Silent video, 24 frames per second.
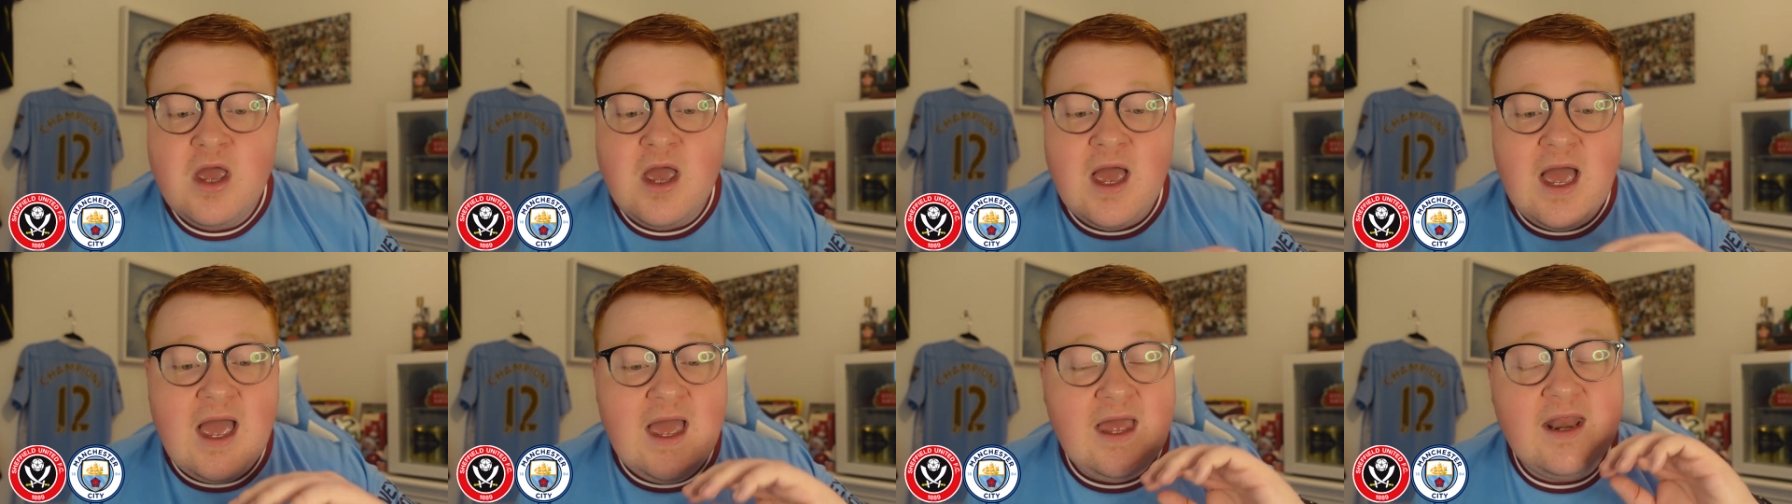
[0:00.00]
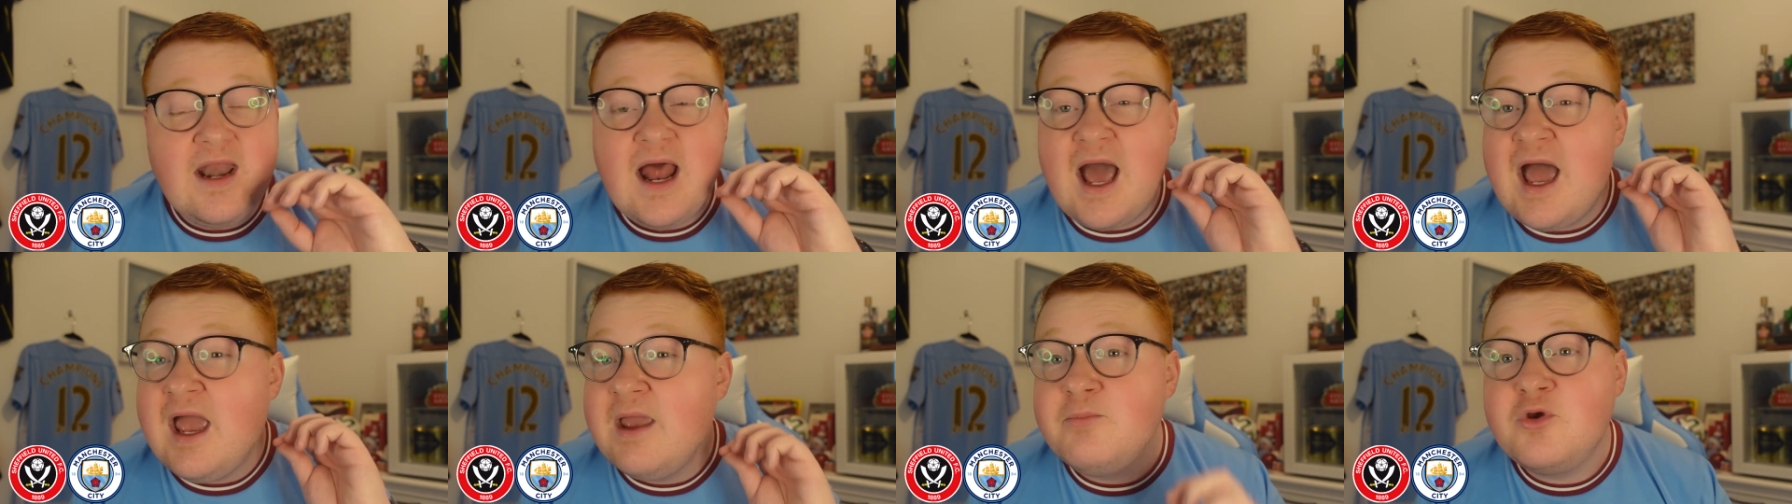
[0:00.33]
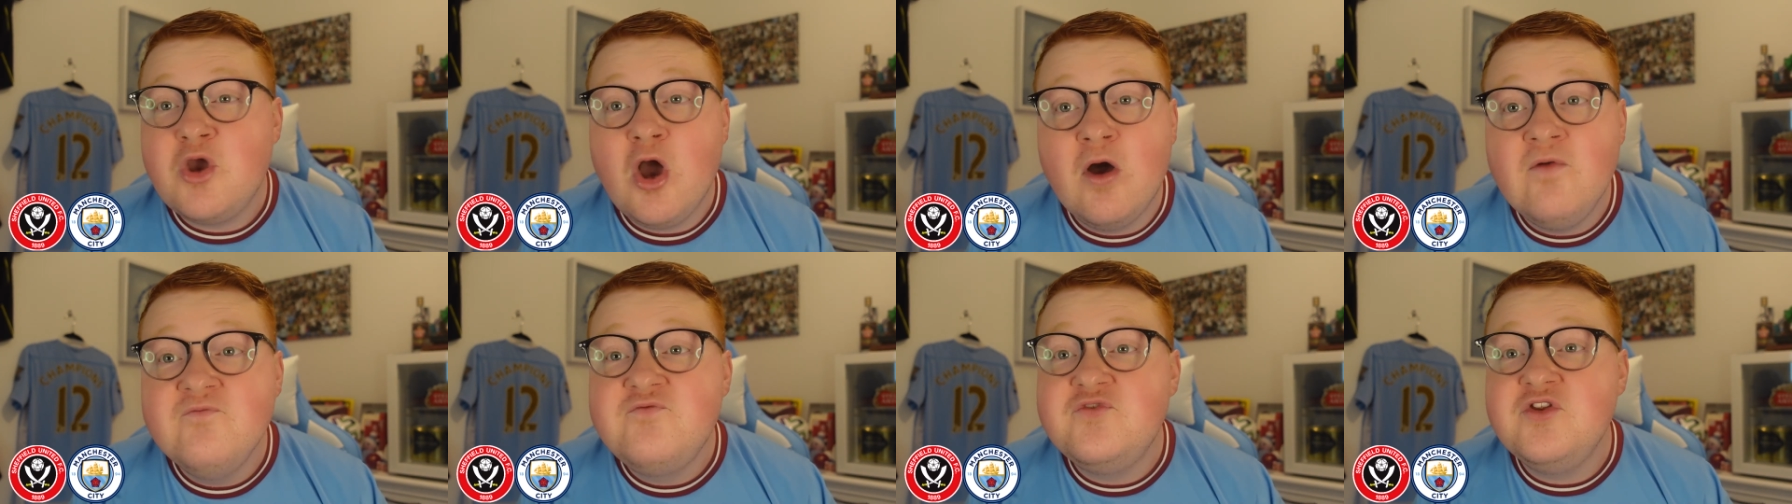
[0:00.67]
And I am
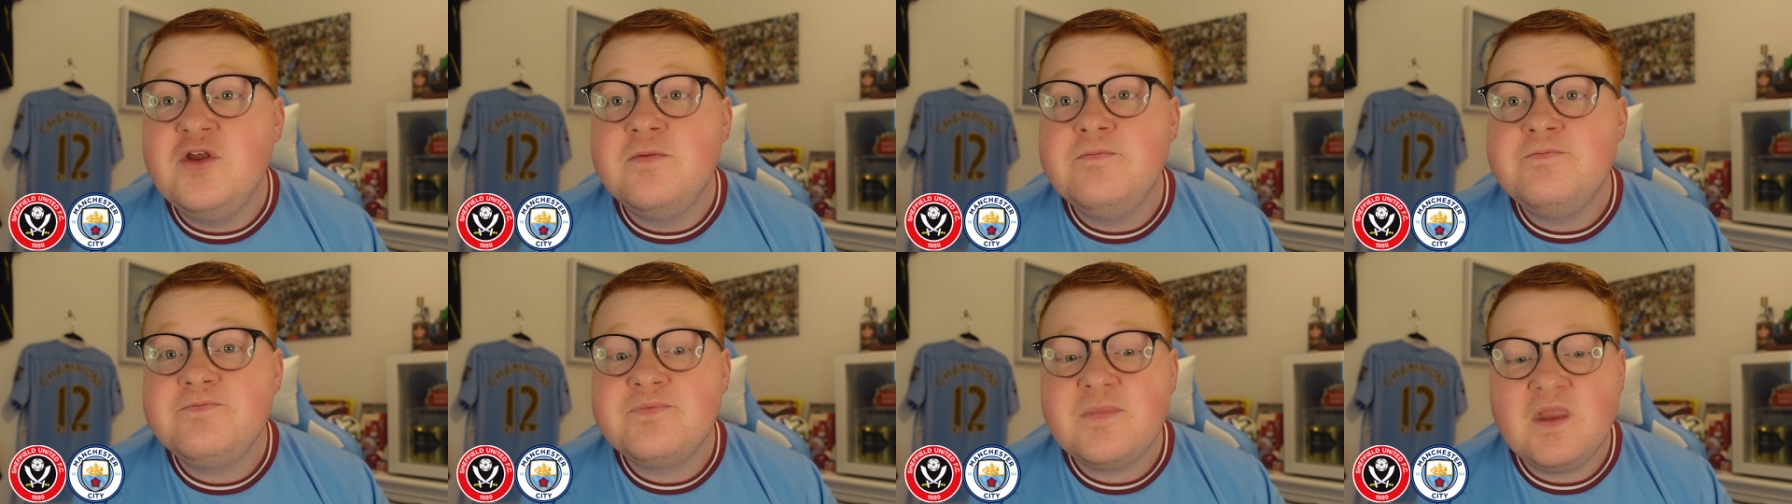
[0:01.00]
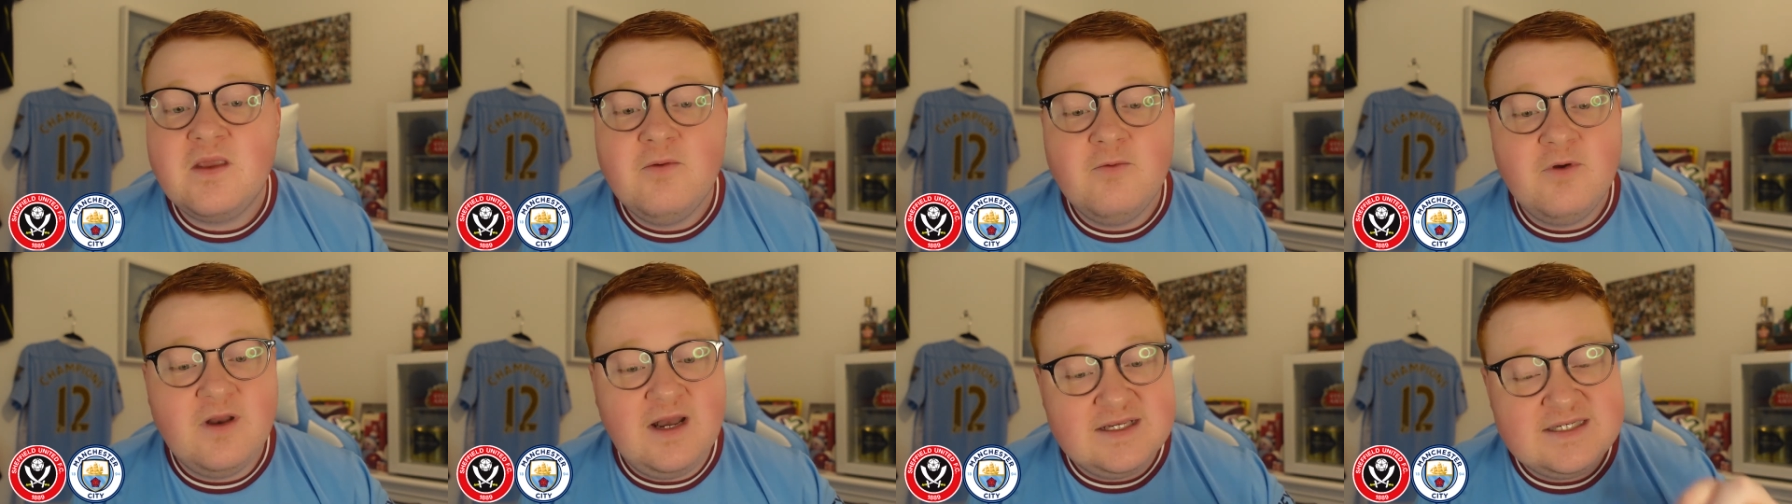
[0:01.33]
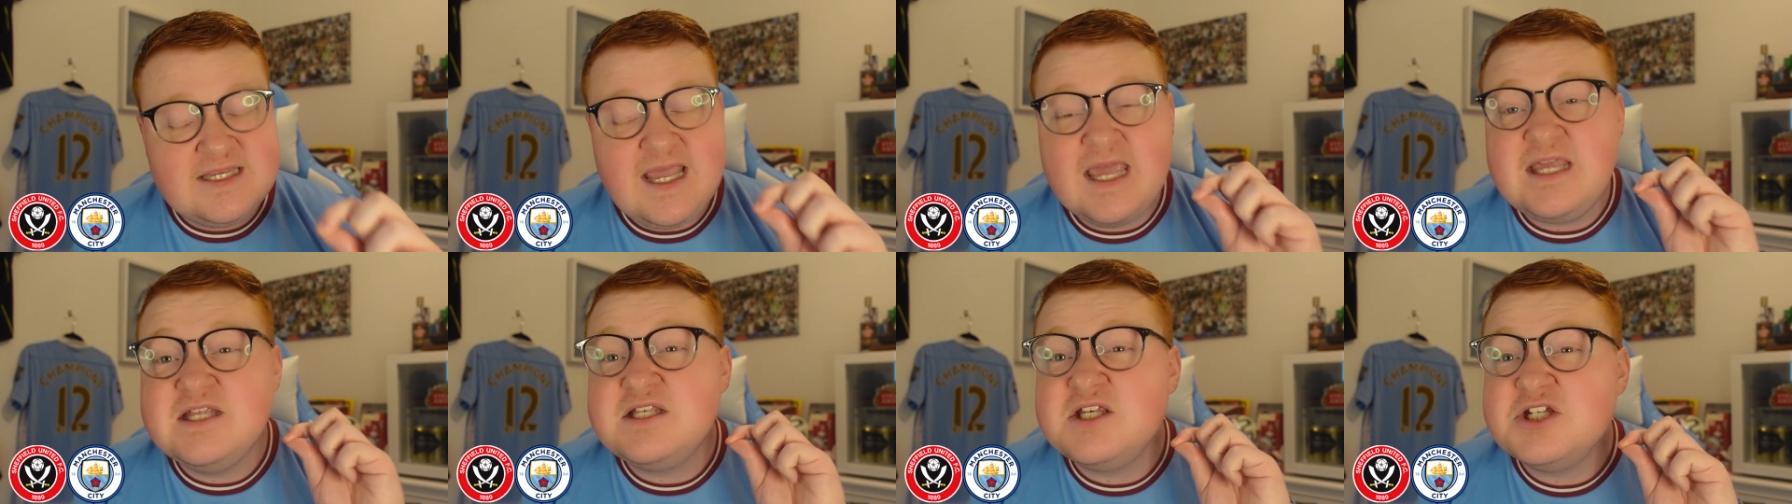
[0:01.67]
confident when I
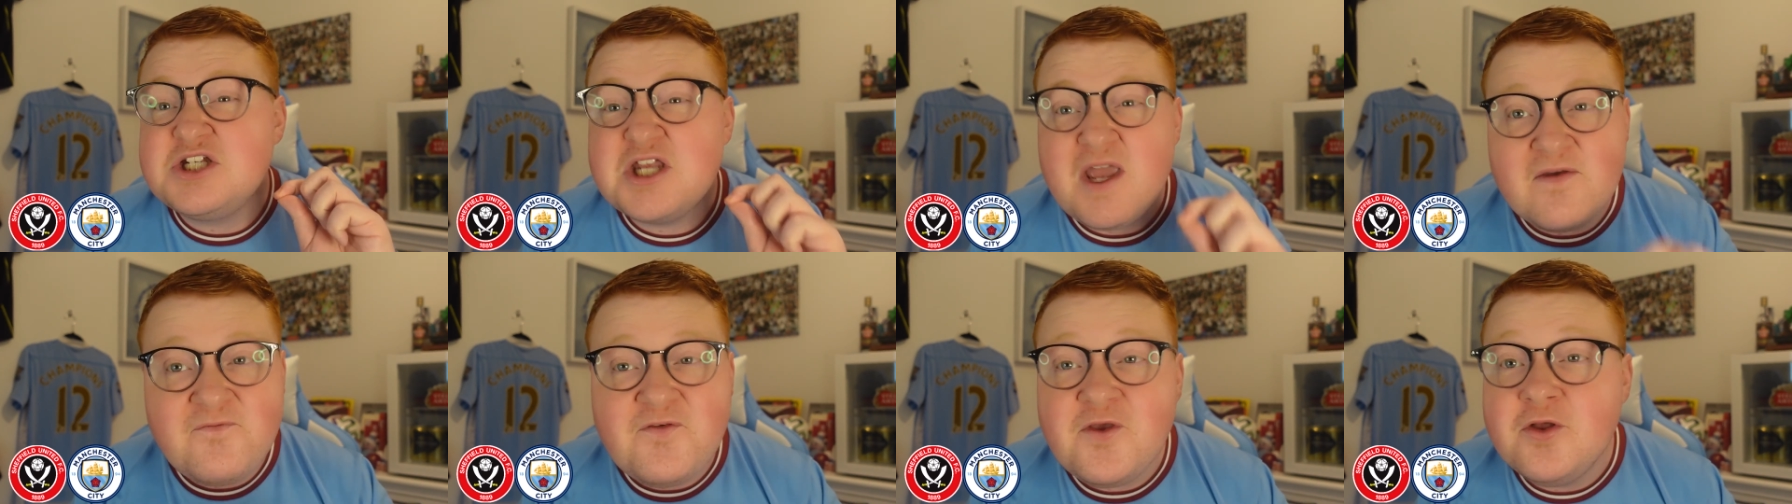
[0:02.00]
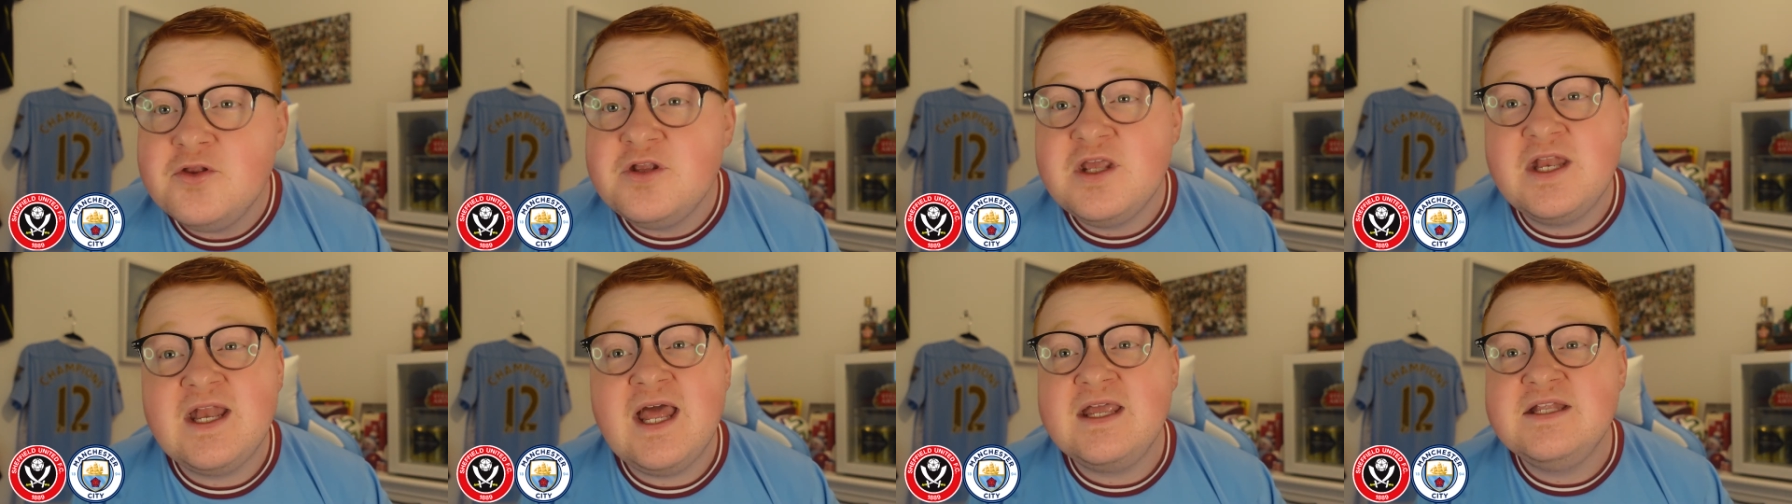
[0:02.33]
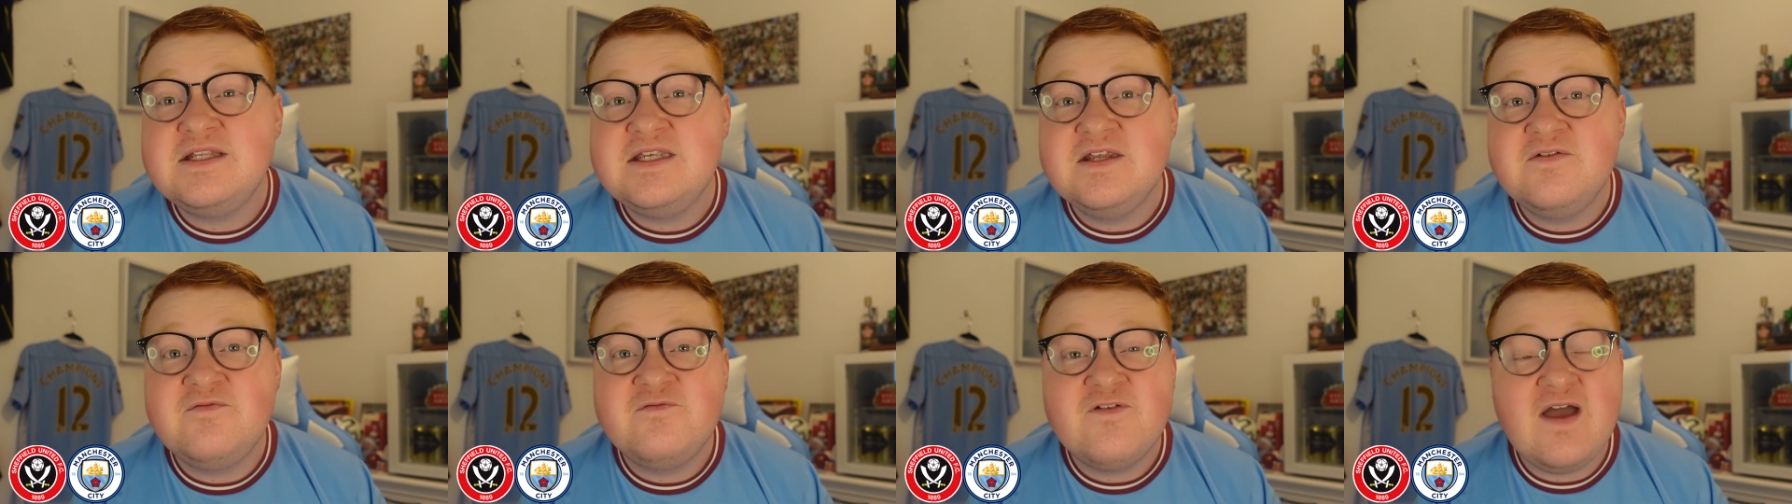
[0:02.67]
say to Sheffield
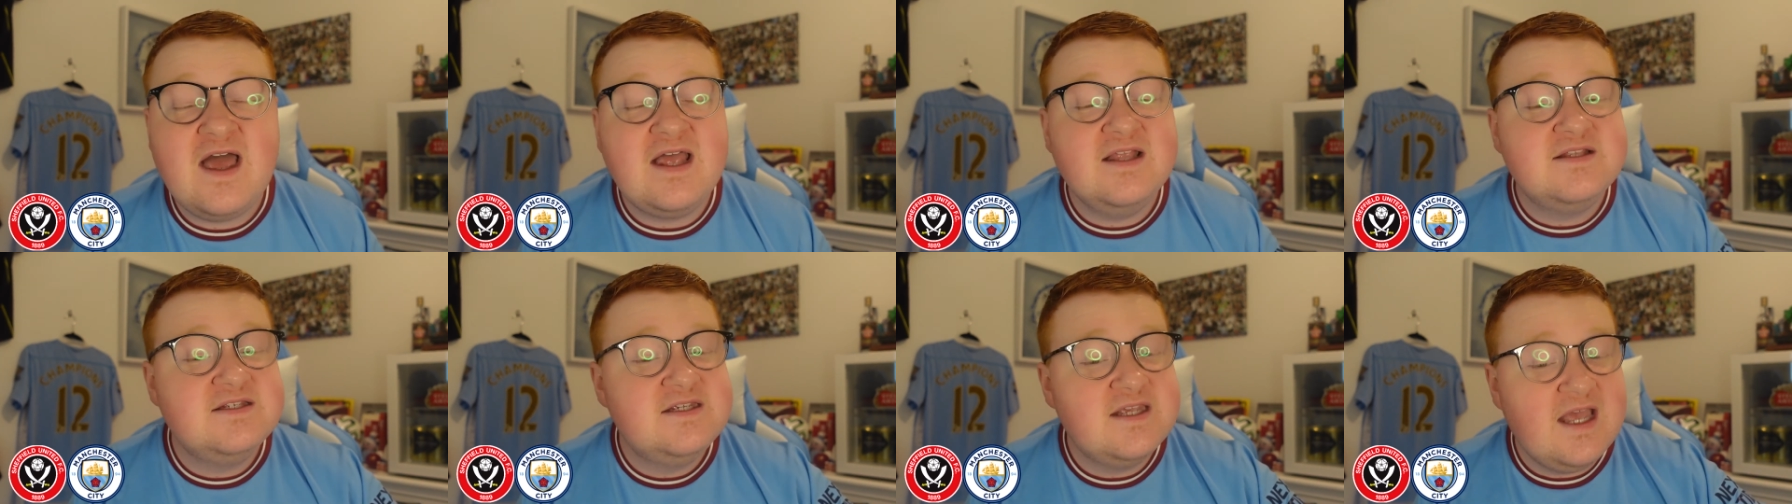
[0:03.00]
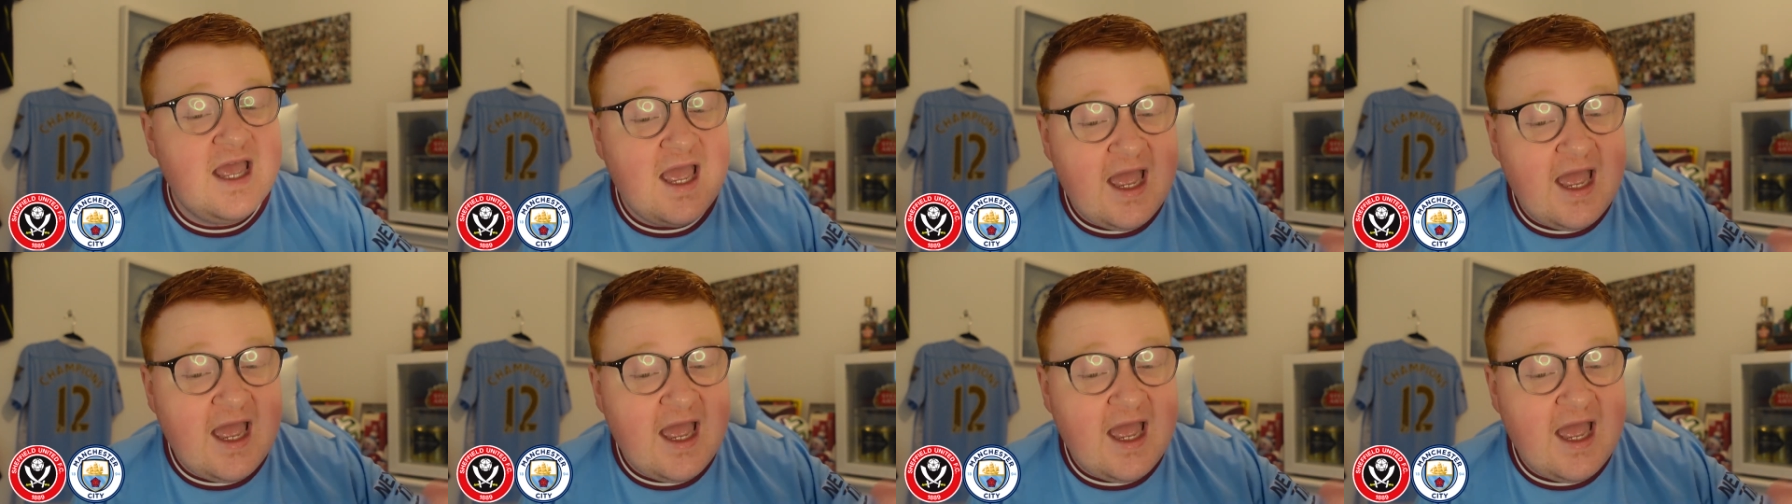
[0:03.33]
United fans